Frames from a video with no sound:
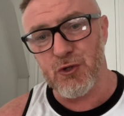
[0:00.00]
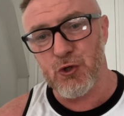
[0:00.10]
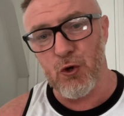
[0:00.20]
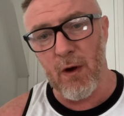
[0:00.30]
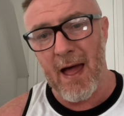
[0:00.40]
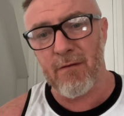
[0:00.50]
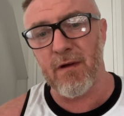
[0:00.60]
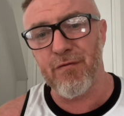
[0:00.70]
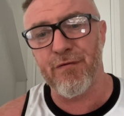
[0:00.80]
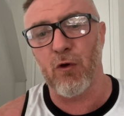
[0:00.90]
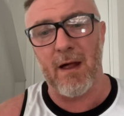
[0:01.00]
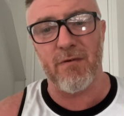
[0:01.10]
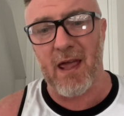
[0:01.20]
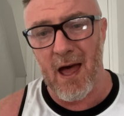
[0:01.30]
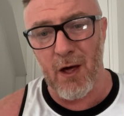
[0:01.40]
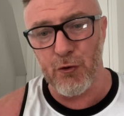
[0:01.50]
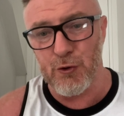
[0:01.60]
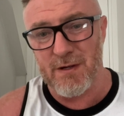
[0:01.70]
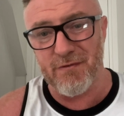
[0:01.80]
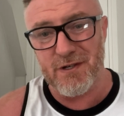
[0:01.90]
So having full
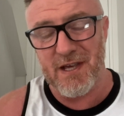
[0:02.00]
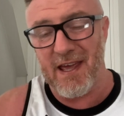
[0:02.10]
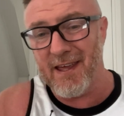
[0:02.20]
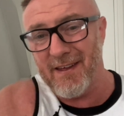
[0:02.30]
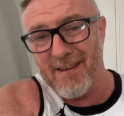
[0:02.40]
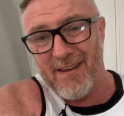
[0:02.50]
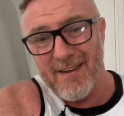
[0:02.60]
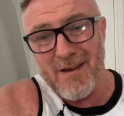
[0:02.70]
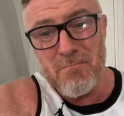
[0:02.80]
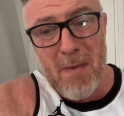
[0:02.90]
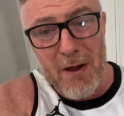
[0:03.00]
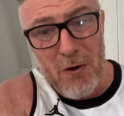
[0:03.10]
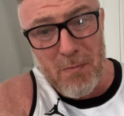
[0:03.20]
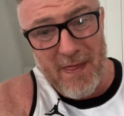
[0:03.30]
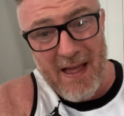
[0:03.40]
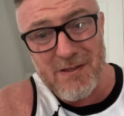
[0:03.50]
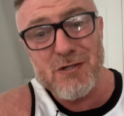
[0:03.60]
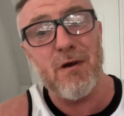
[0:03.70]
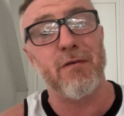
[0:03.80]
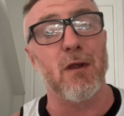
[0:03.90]
avocados every day might not be the
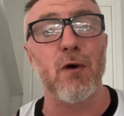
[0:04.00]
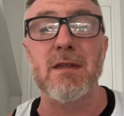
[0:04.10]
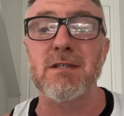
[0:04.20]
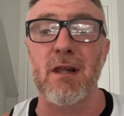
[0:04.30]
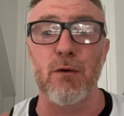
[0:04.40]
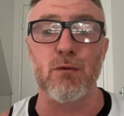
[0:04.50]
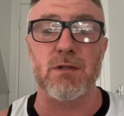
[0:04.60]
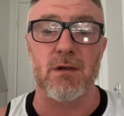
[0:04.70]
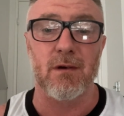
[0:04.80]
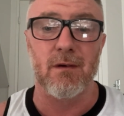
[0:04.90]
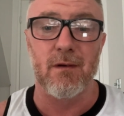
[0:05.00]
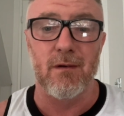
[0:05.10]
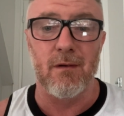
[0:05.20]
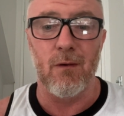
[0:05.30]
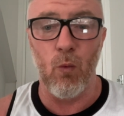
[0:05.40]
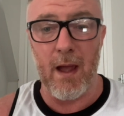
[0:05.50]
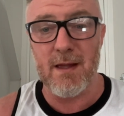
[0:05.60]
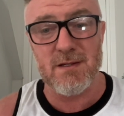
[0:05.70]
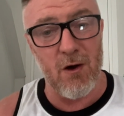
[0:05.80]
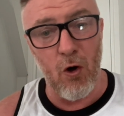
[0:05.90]
answer if you're looking to lose
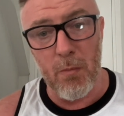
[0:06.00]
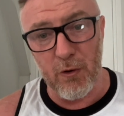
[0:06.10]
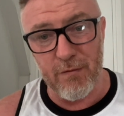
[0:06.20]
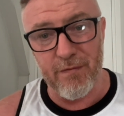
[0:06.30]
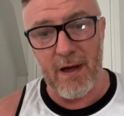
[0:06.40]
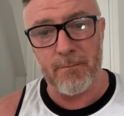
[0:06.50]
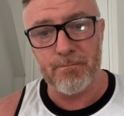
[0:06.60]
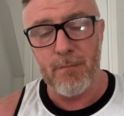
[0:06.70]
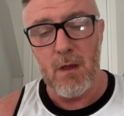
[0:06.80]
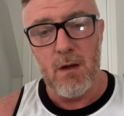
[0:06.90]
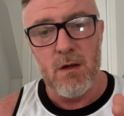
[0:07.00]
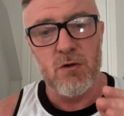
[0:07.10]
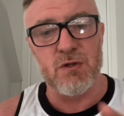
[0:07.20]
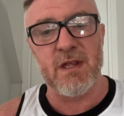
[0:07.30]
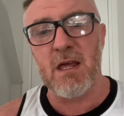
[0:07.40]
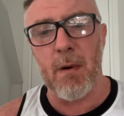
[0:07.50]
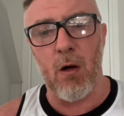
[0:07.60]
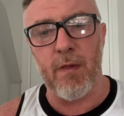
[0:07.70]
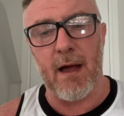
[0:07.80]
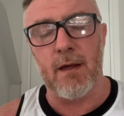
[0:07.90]
weight or body fat. So think
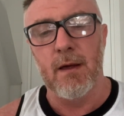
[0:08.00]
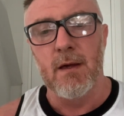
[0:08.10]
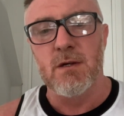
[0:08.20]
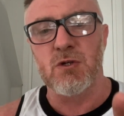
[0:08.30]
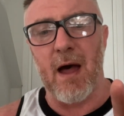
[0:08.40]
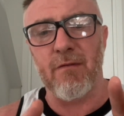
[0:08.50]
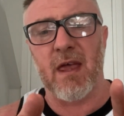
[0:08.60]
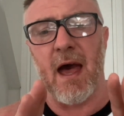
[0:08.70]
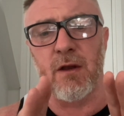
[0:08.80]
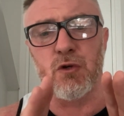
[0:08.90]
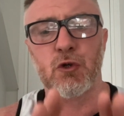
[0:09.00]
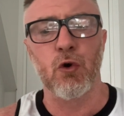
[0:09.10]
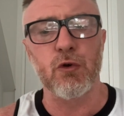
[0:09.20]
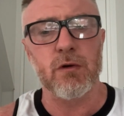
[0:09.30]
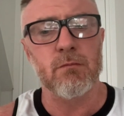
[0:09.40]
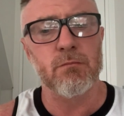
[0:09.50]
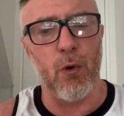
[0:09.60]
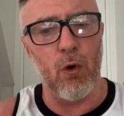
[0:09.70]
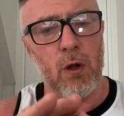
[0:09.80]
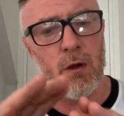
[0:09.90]
about that. So avocado's good,
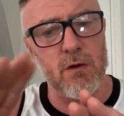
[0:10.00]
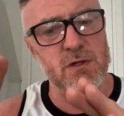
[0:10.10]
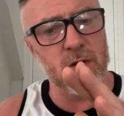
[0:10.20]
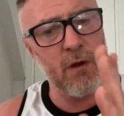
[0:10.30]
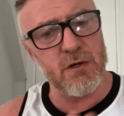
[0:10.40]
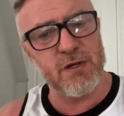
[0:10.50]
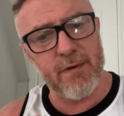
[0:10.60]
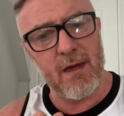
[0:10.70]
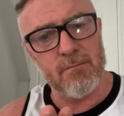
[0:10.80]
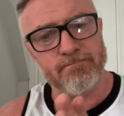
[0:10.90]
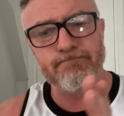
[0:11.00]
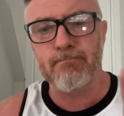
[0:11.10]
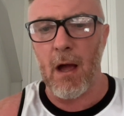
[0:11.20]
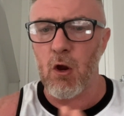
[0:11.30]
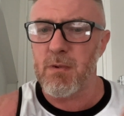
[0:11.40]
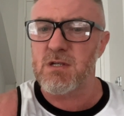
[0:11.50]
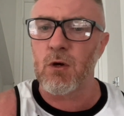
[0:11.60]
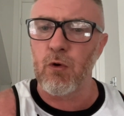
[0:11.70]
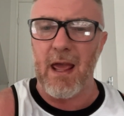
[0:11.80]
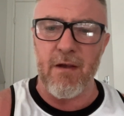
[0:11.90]
but lots and lots of it might not be so
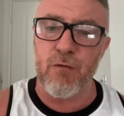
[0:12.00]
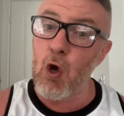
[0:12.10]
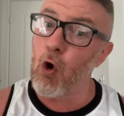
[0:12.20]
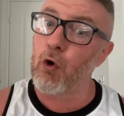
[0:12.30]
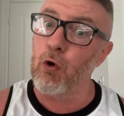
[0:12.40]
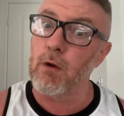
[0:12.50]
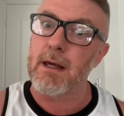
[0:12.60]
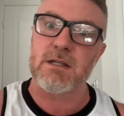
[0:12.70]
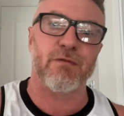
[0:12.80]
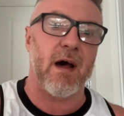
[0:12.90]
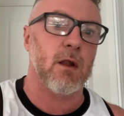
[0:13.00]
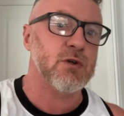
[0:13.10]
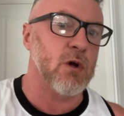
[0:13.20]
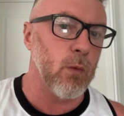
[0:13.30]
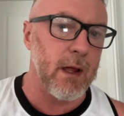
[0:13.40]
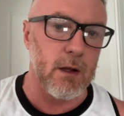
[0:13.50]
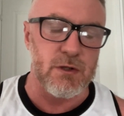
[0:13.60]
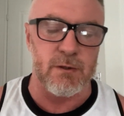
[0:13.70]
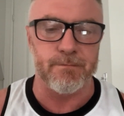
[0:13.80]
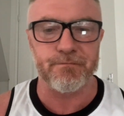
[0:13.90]
good if your goal is fat loss or weight loss.